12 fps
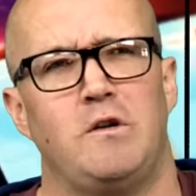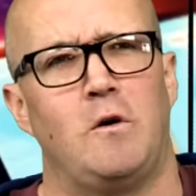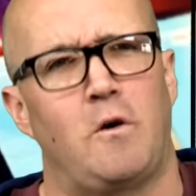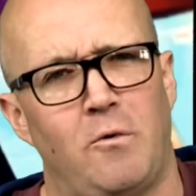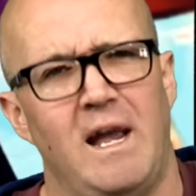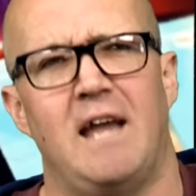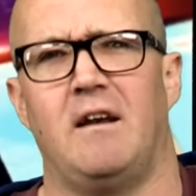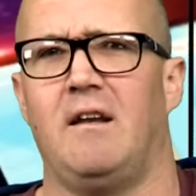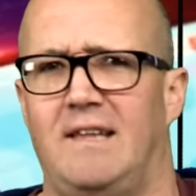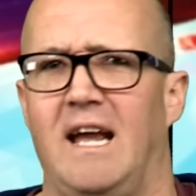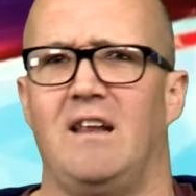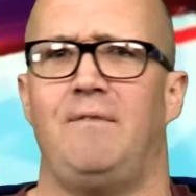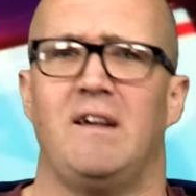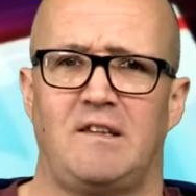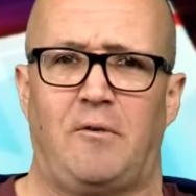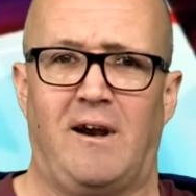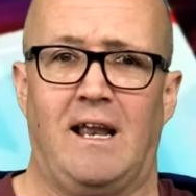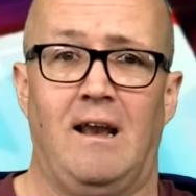who created the State of
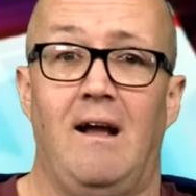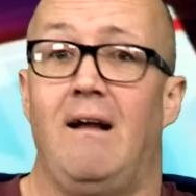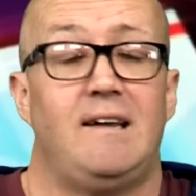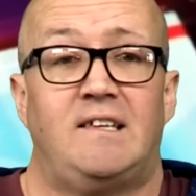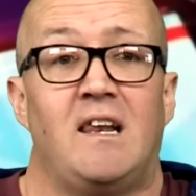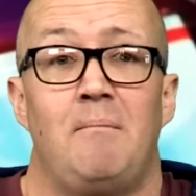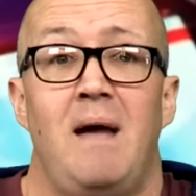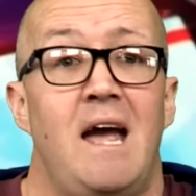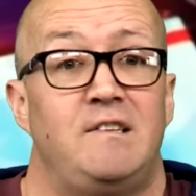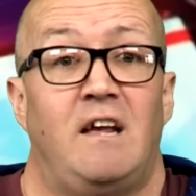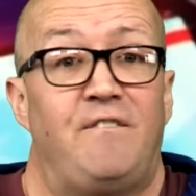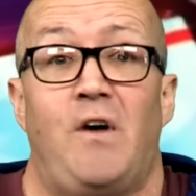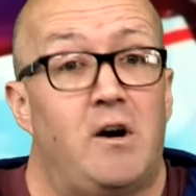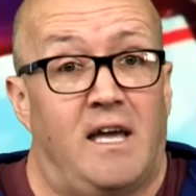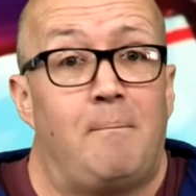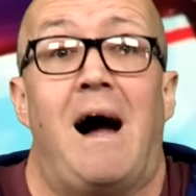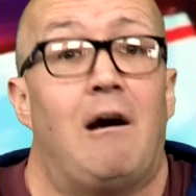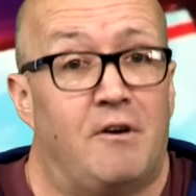Israel. It's an amazing fucking
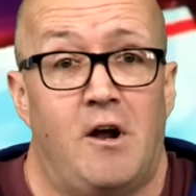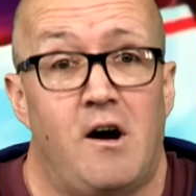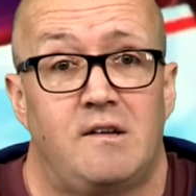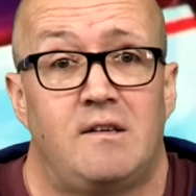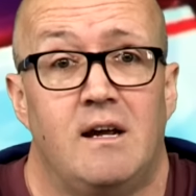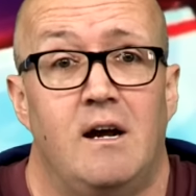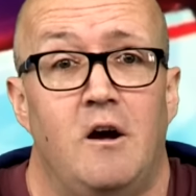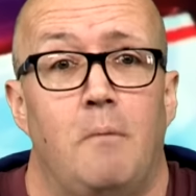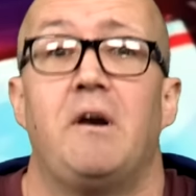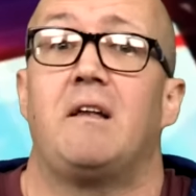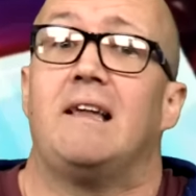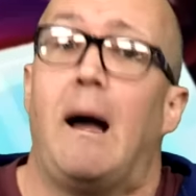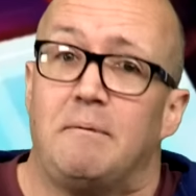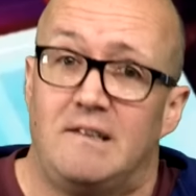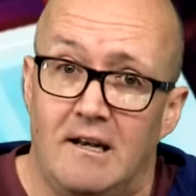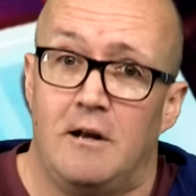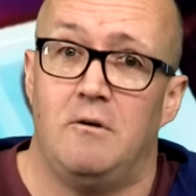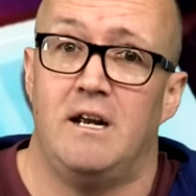paradox, but it's
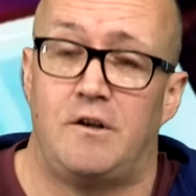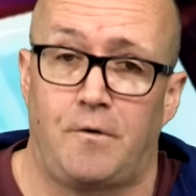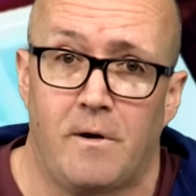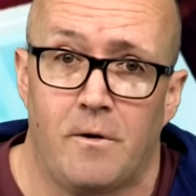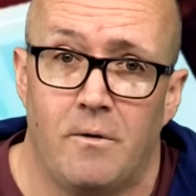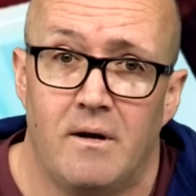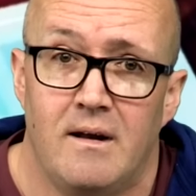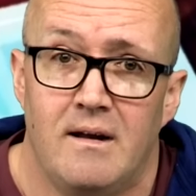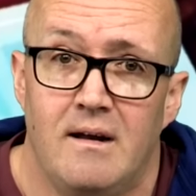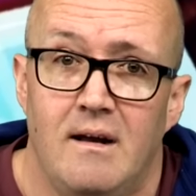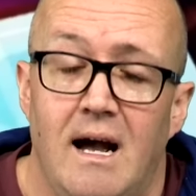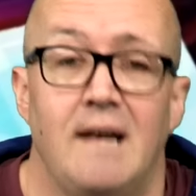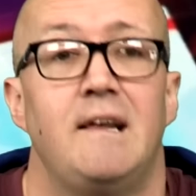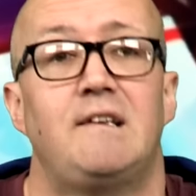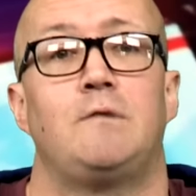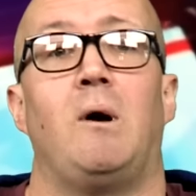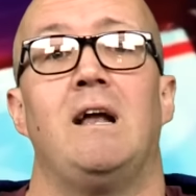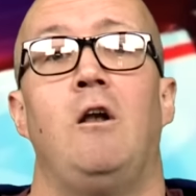absolutely true. And this
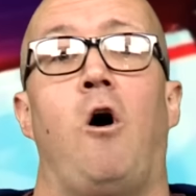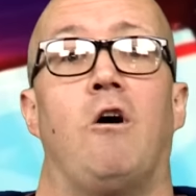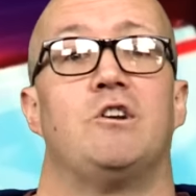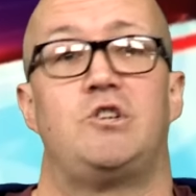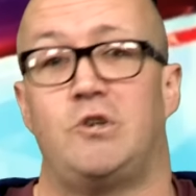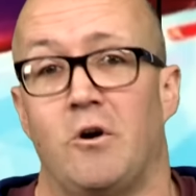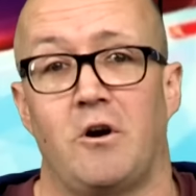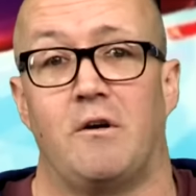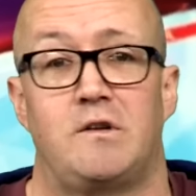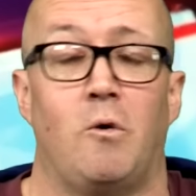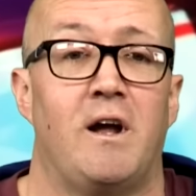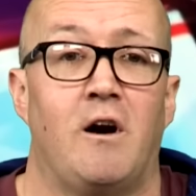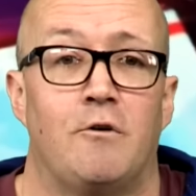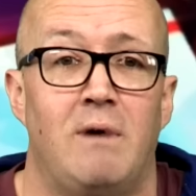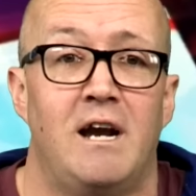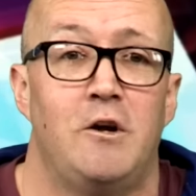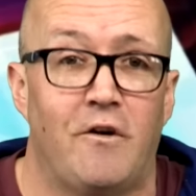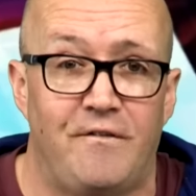is why Lord Sugar is going on
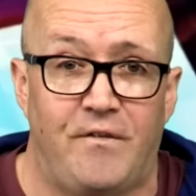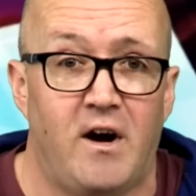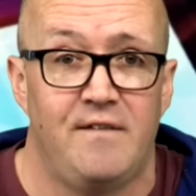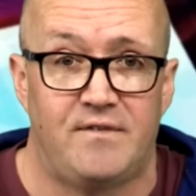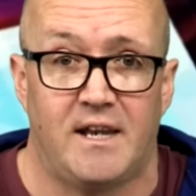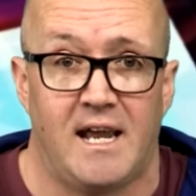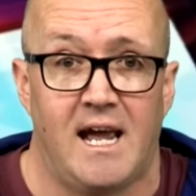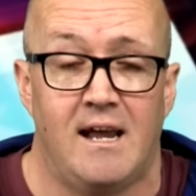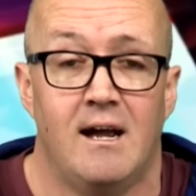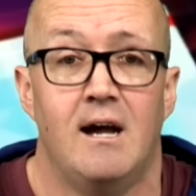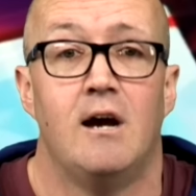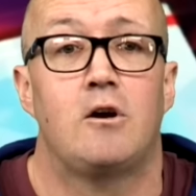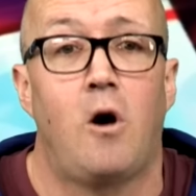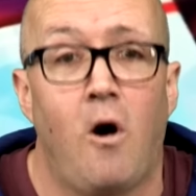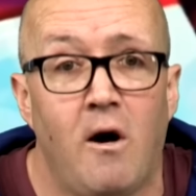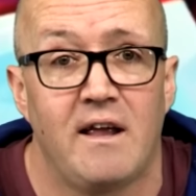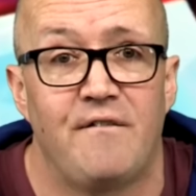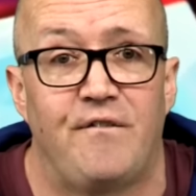Radio 5 today,
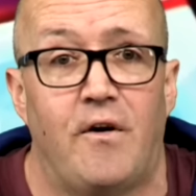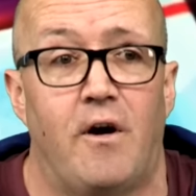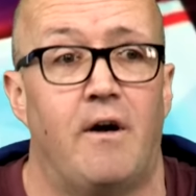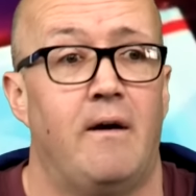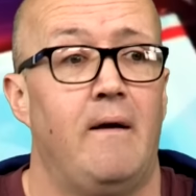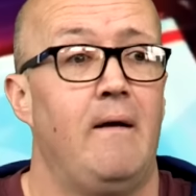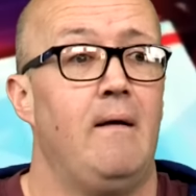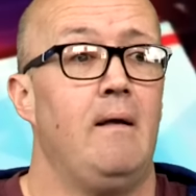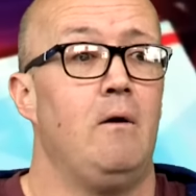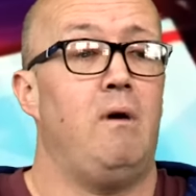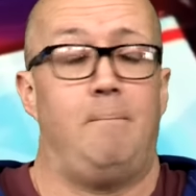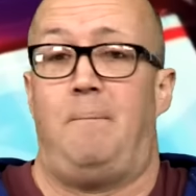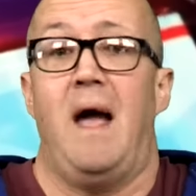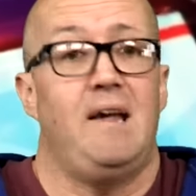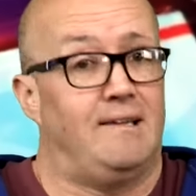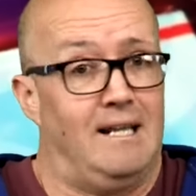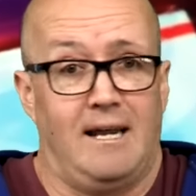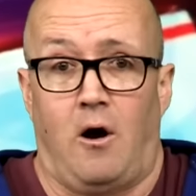calling for, well,
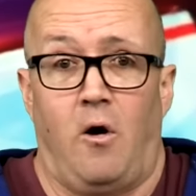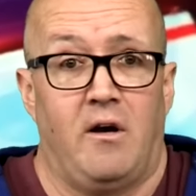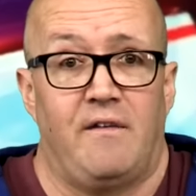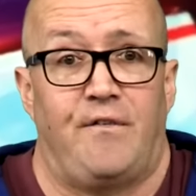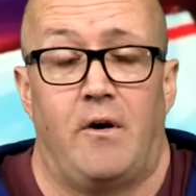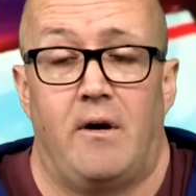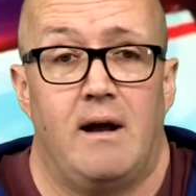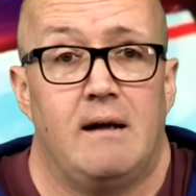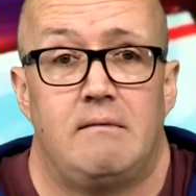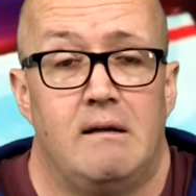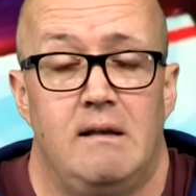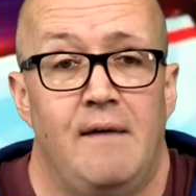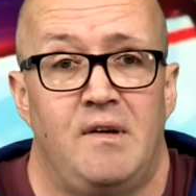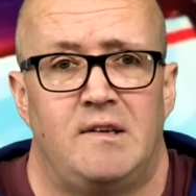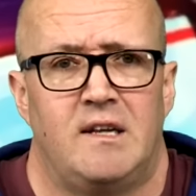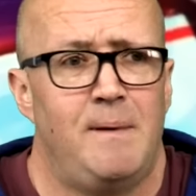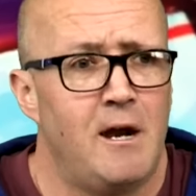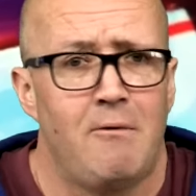basically calling for uh, Livingstone
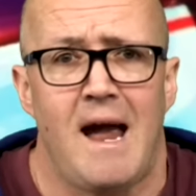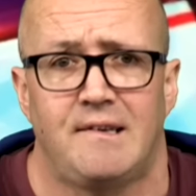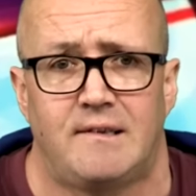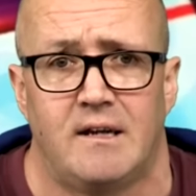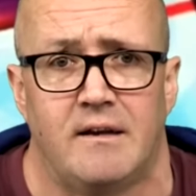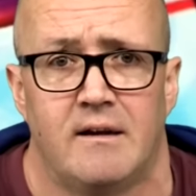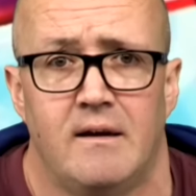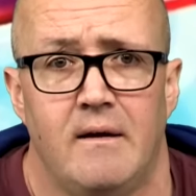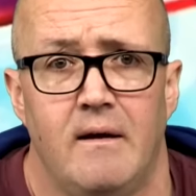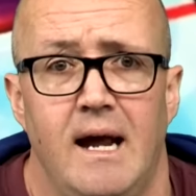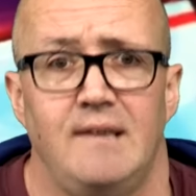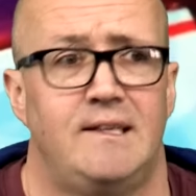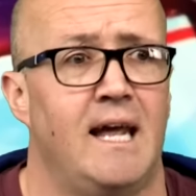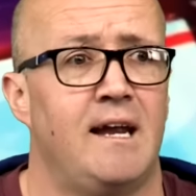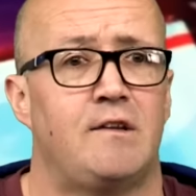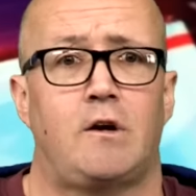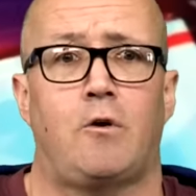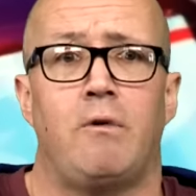to be arrested. He's saying
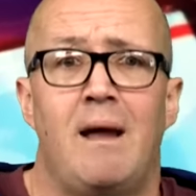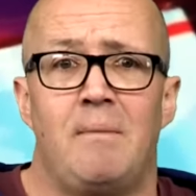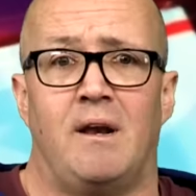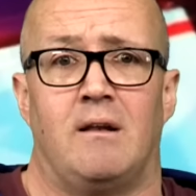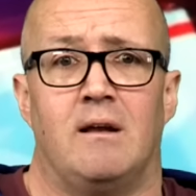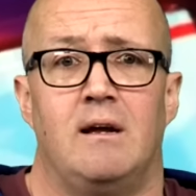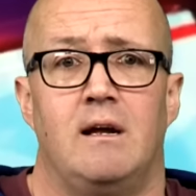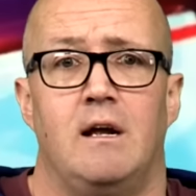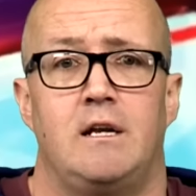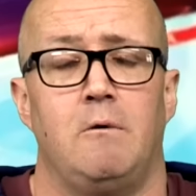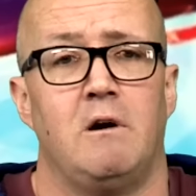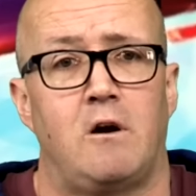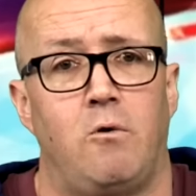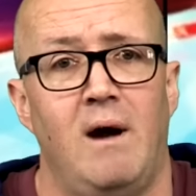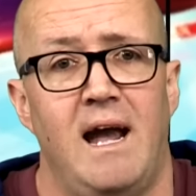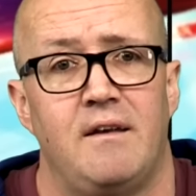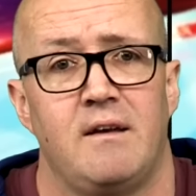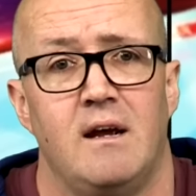it's criminal to
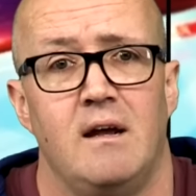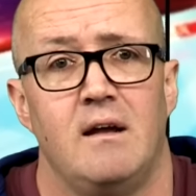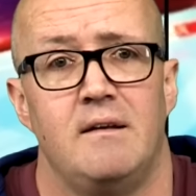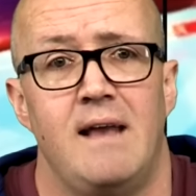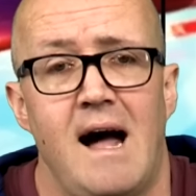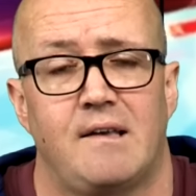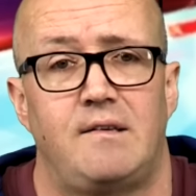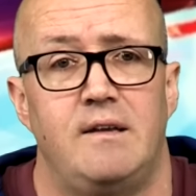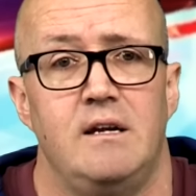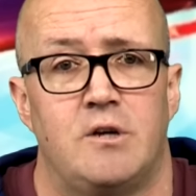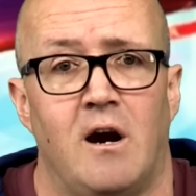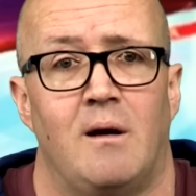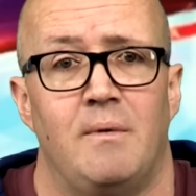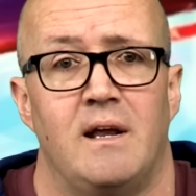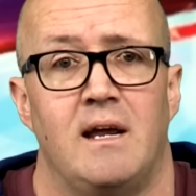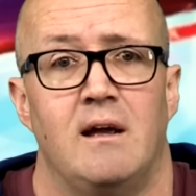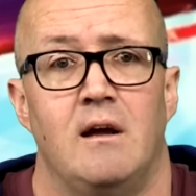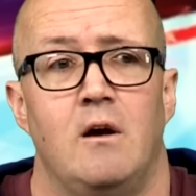equate Nazi
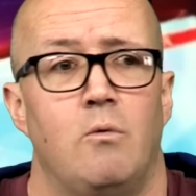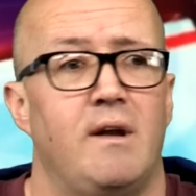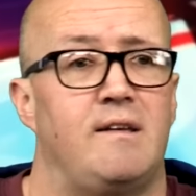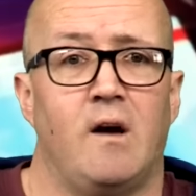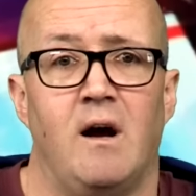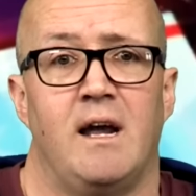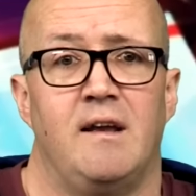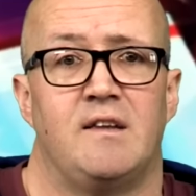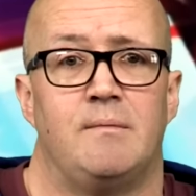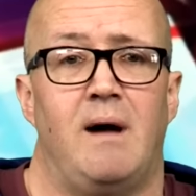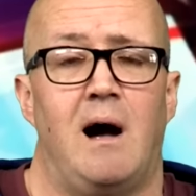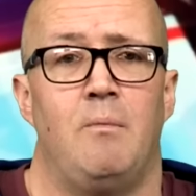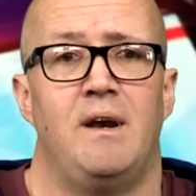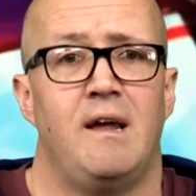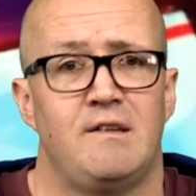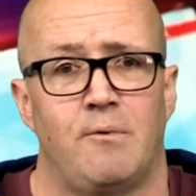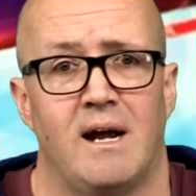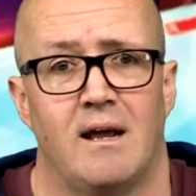Germany with Zionism and with
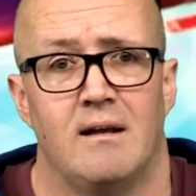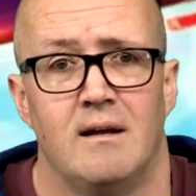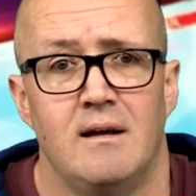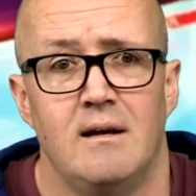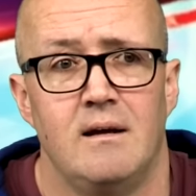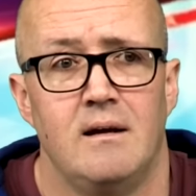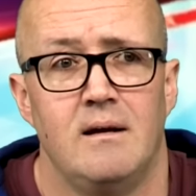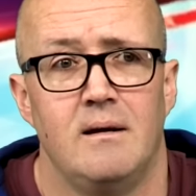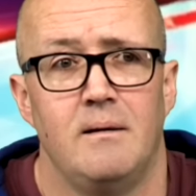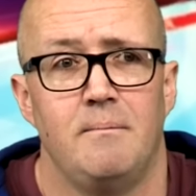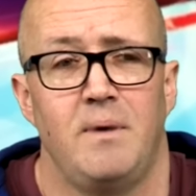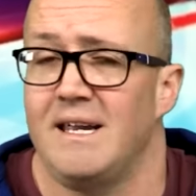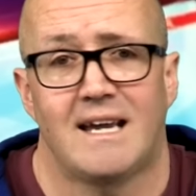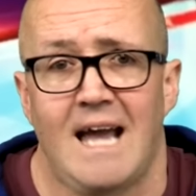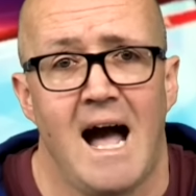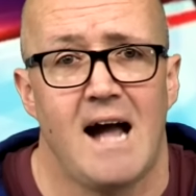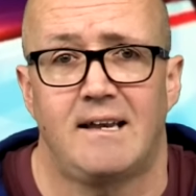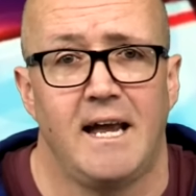Israel. But you
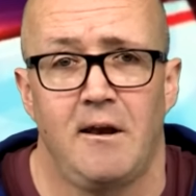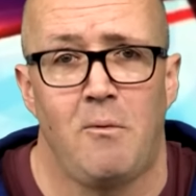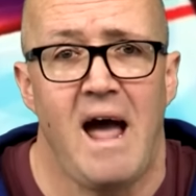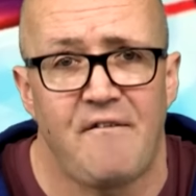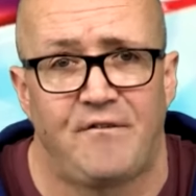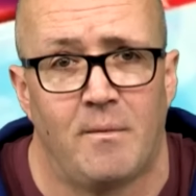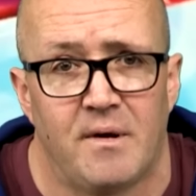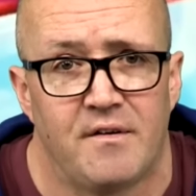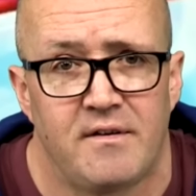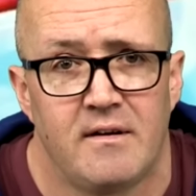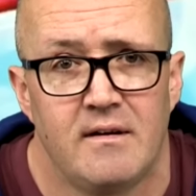can't get away from it.